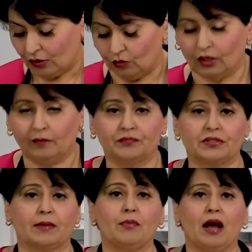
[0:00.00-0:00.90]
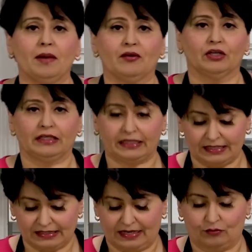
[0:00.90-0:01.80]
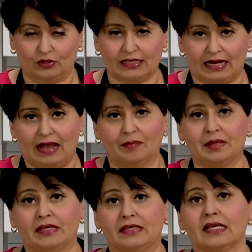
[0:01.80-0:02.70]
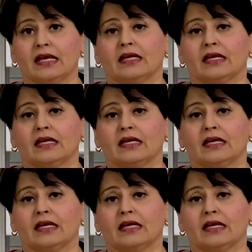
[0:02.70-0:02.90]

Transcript: Well, they pop out really easily, and what's gonna happen is